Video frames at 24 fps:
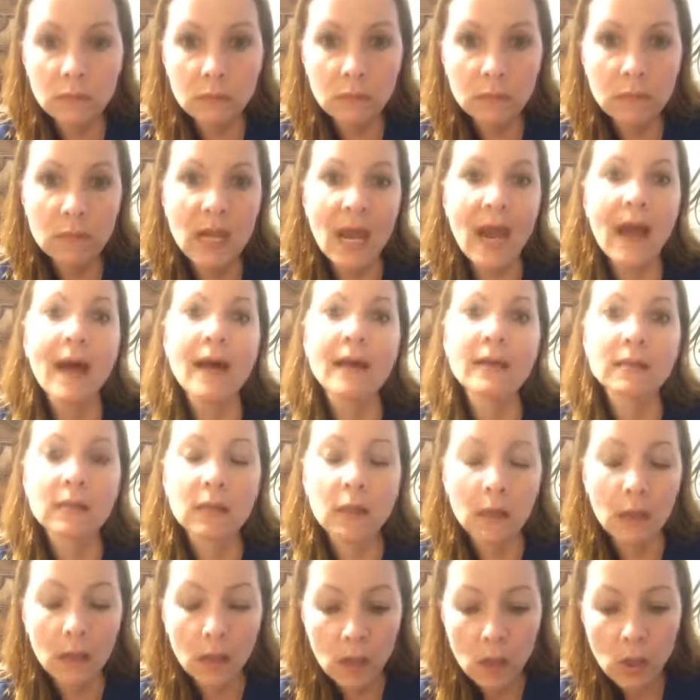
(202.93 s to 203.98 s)

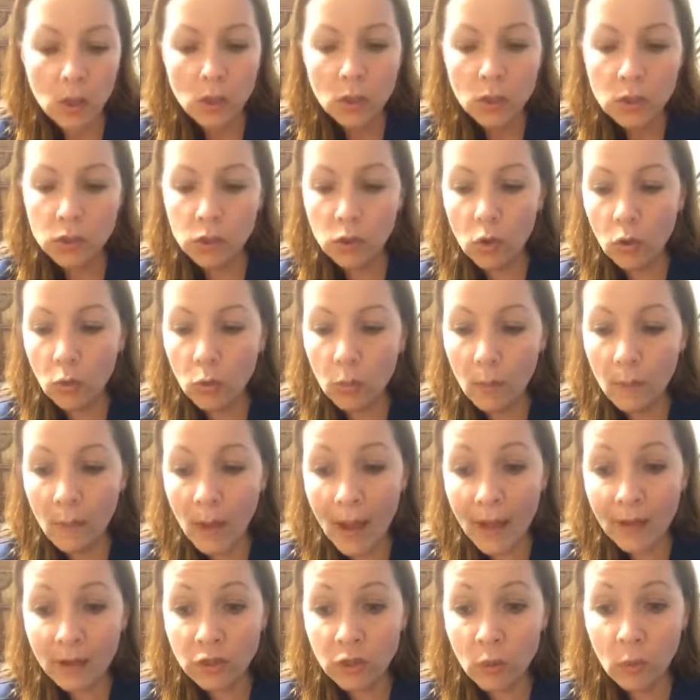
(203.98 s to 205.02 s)
task. So
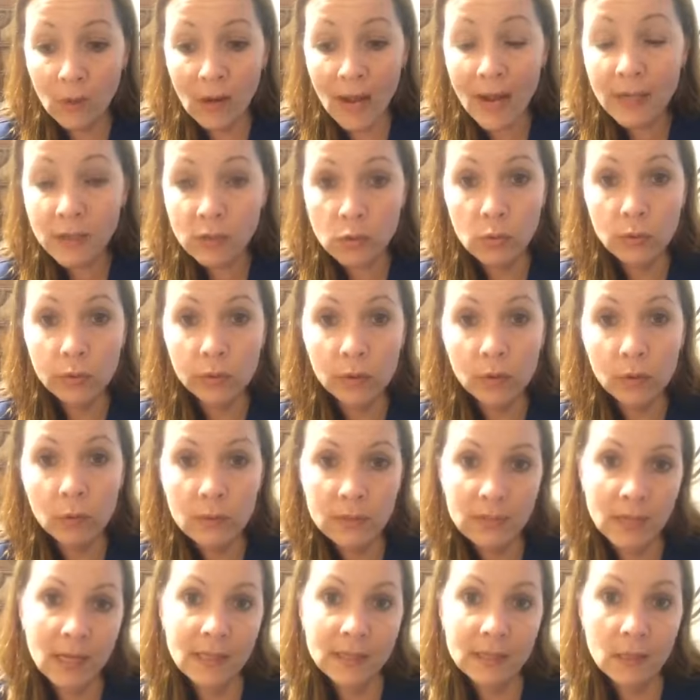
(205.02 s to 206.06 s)
actually what I told her
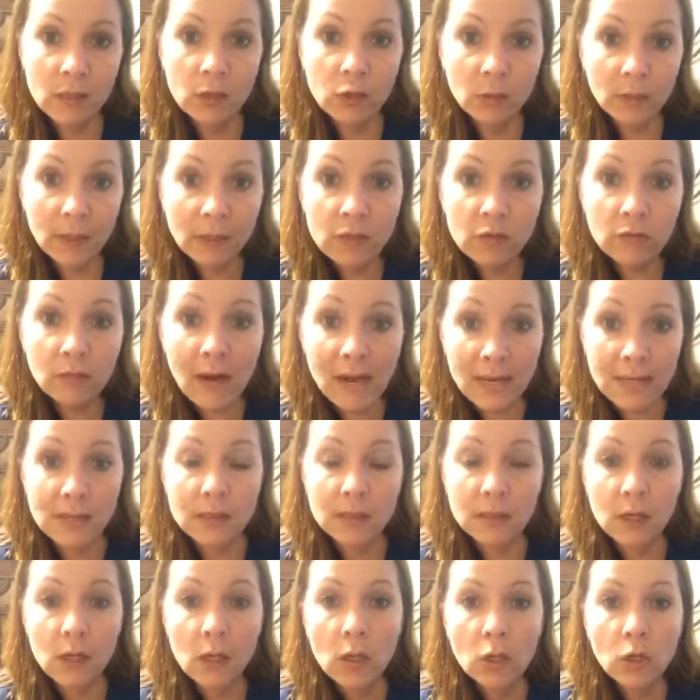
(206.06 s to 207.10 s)
was, I said, you need to
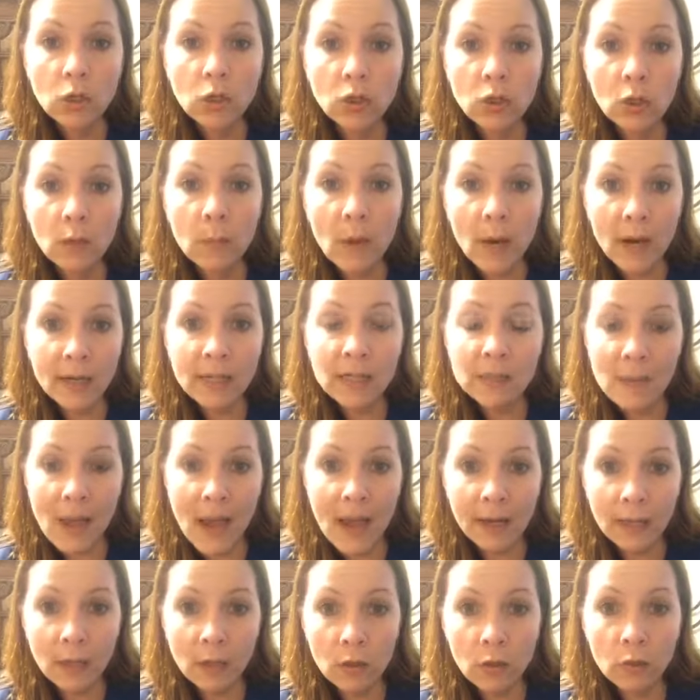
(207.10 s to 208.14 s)
rest. Your body's
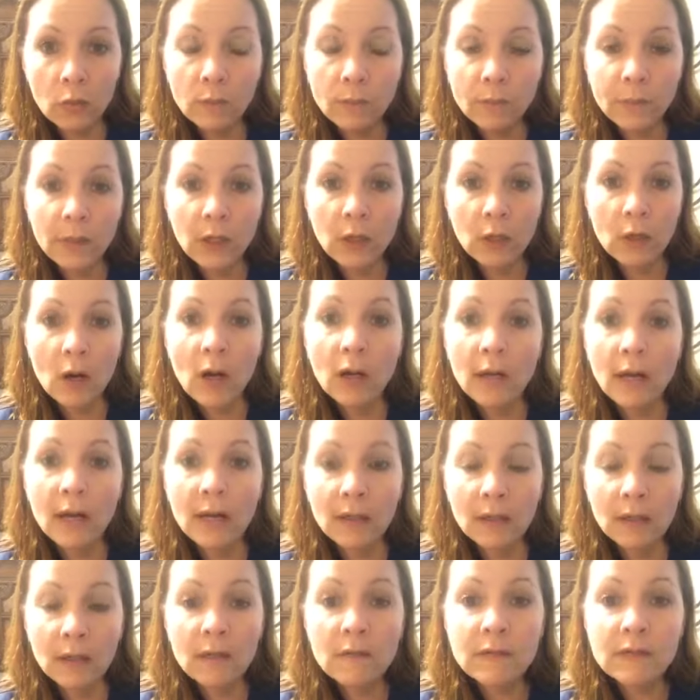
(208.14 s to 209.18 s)
mad at you. You're not
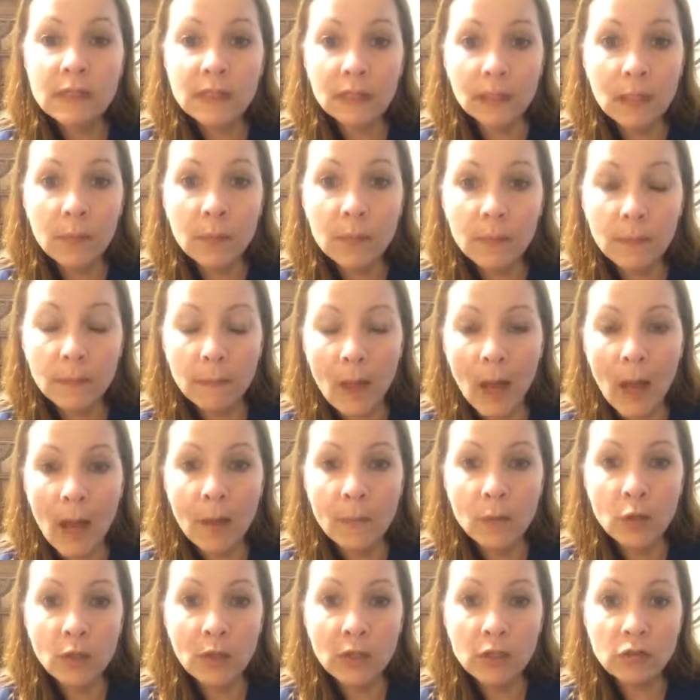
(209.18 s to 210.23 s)
getting enough sleep.
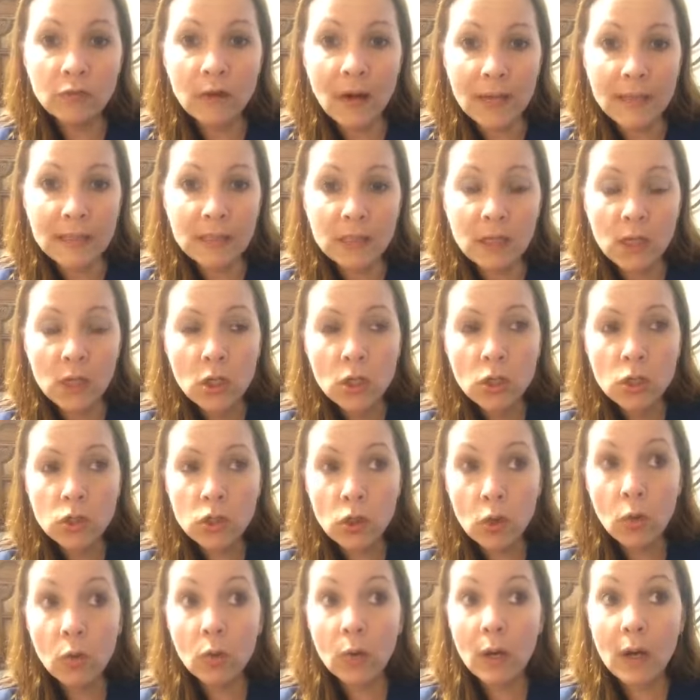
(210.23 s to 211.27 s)
You need to rest.
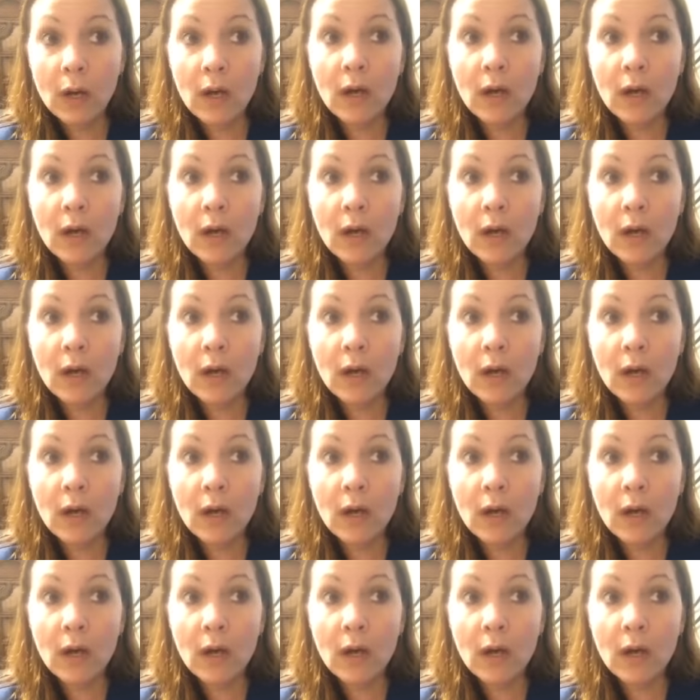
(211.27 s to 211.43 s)
So